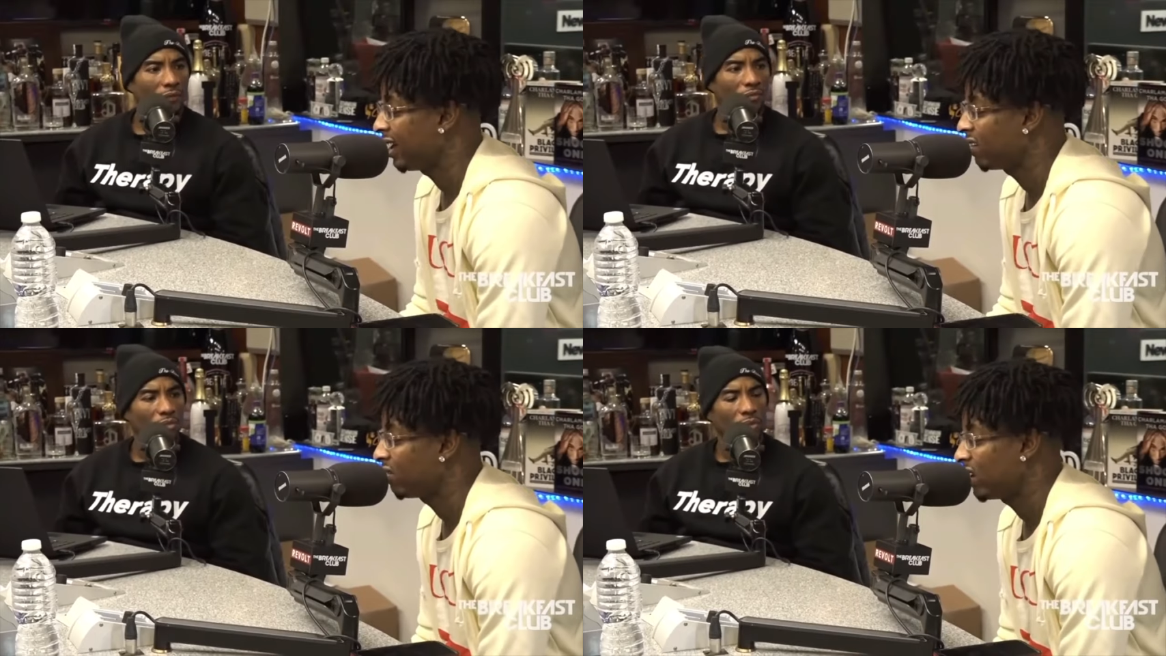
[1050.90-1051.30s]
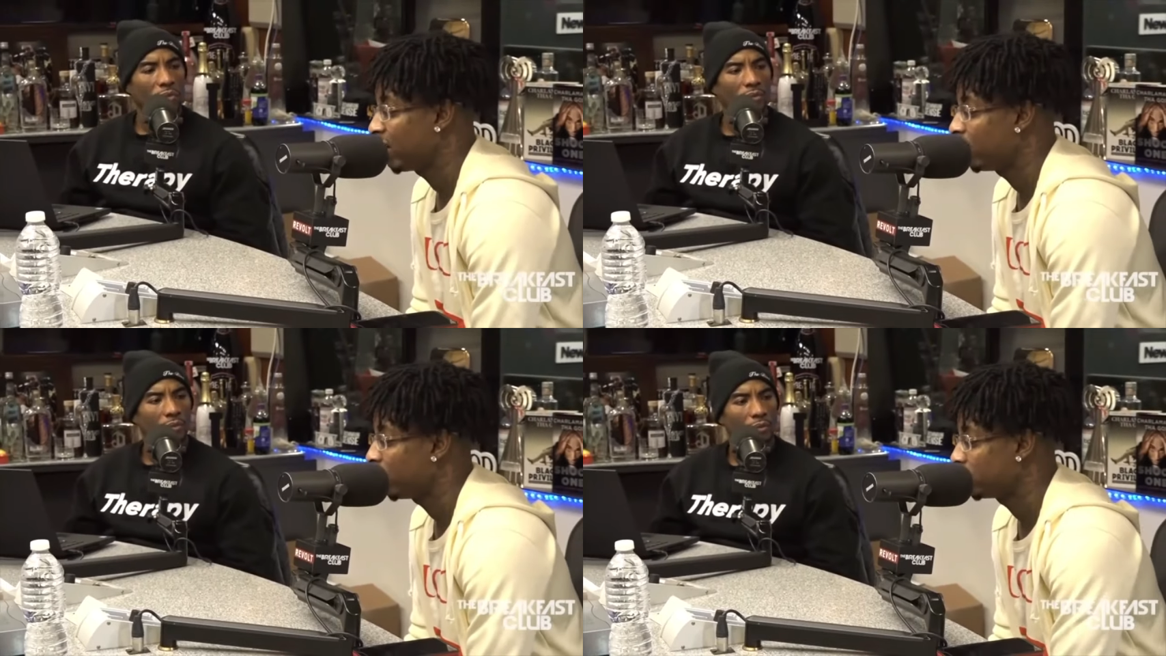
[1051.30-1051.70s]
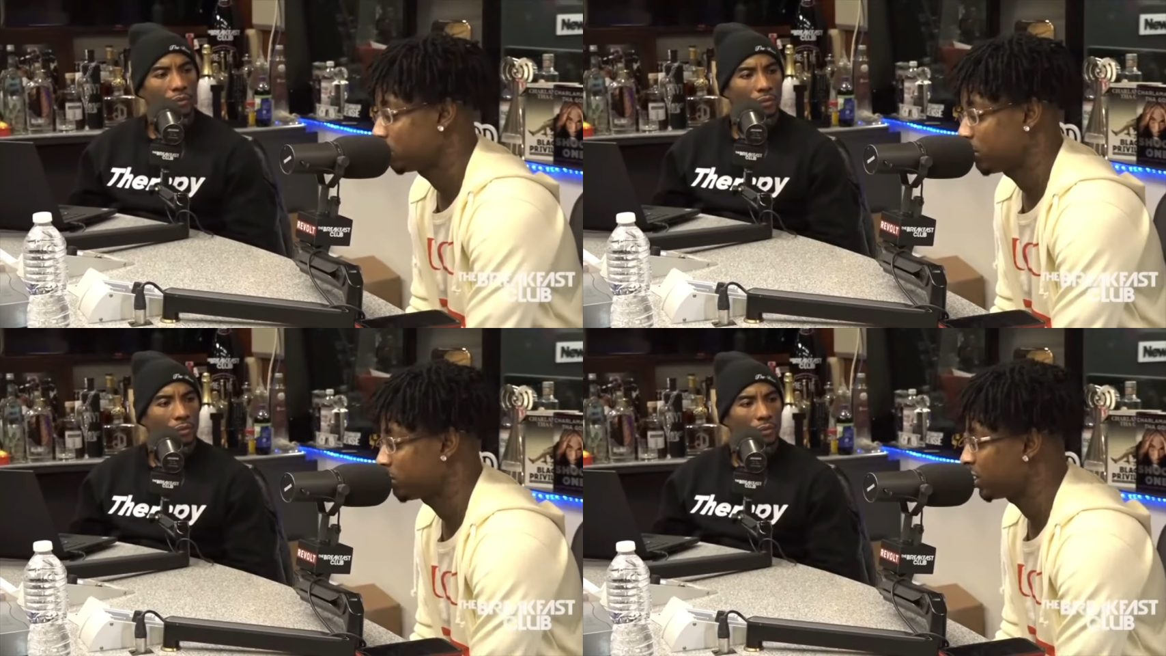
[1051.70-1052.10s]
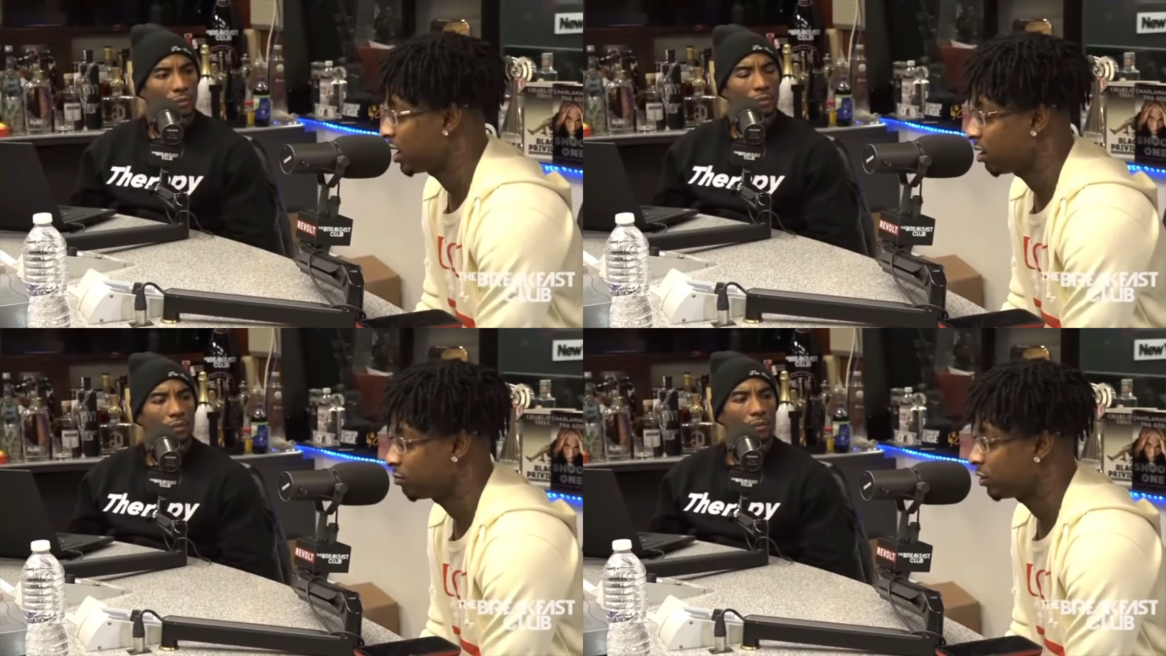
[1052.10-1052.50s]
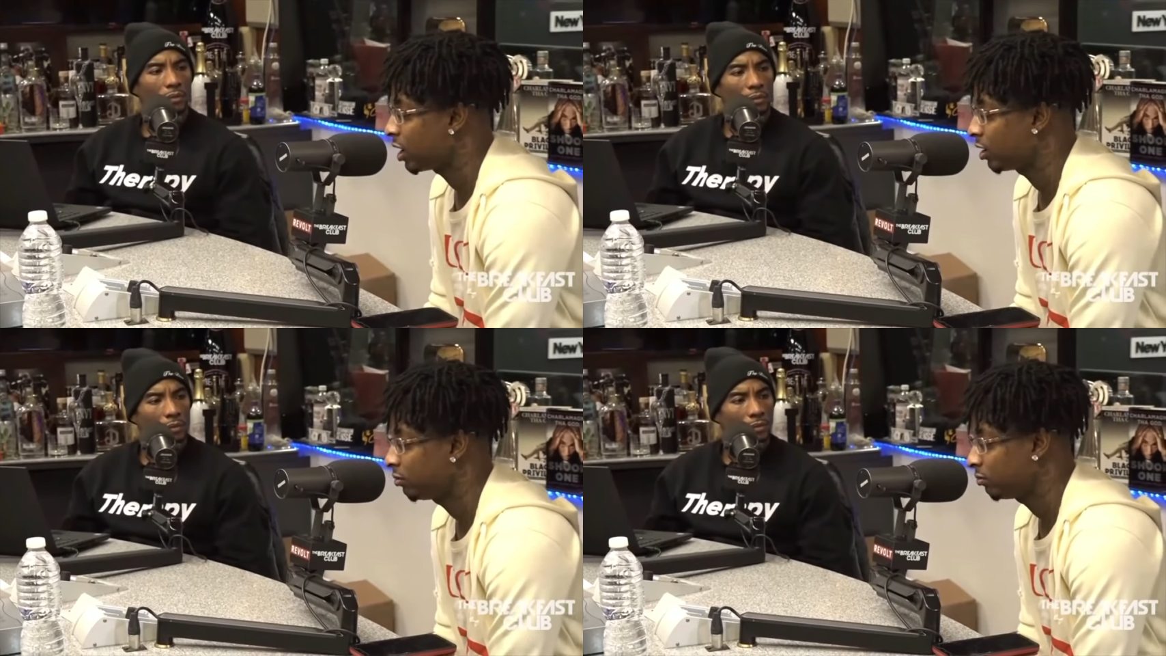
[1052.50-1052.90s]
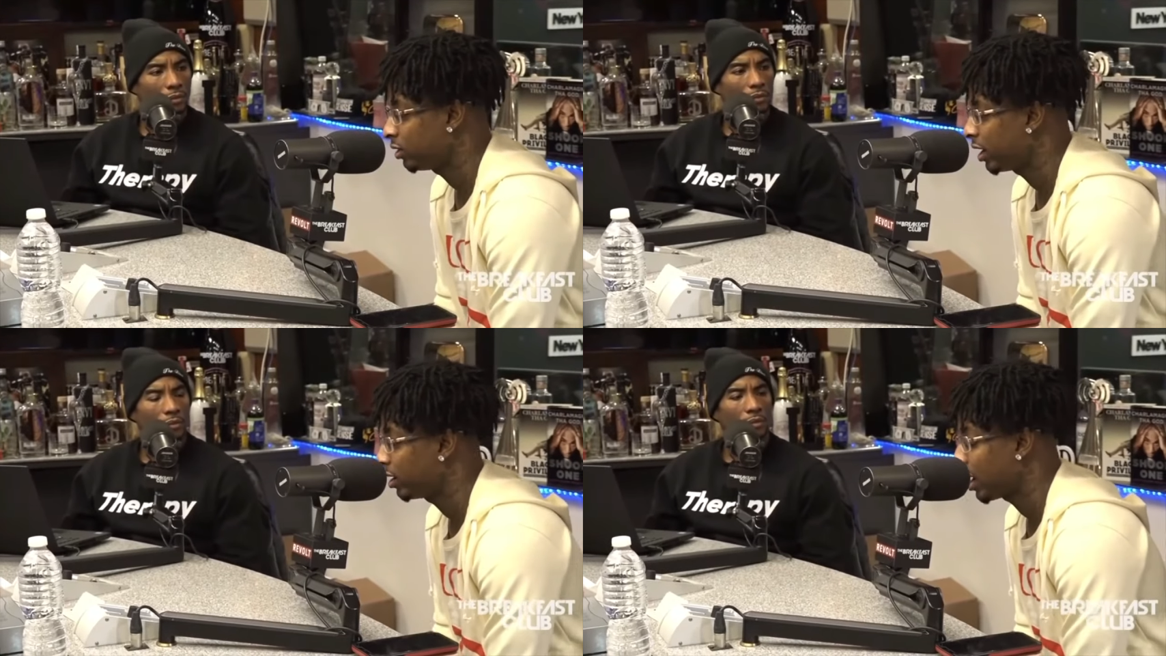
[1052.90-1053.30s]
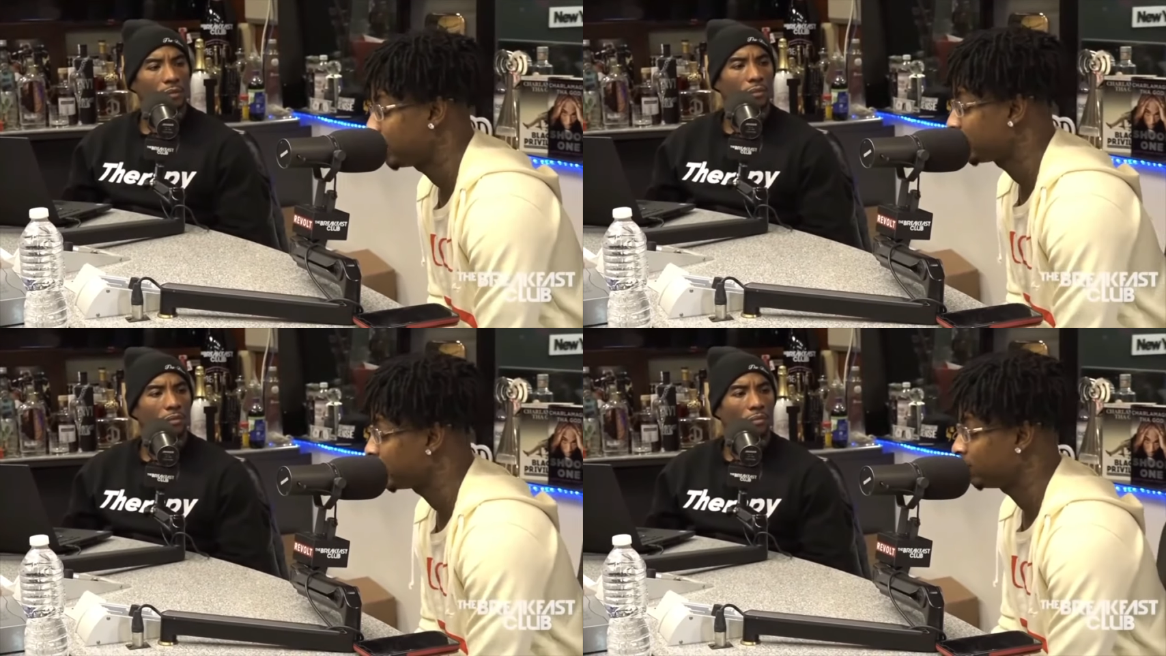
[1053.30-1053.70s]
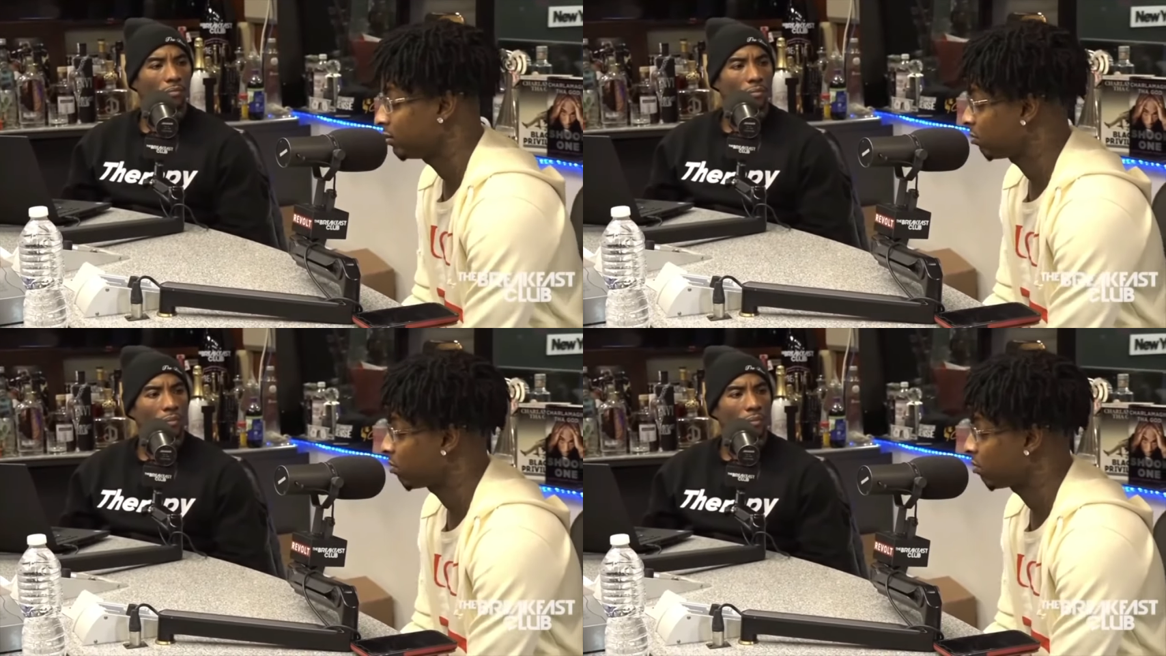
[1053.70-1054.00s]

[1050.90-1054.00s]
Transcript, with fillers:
Speaker 1: ain't gonna lie, bro. Sometimes, like, late nights, I just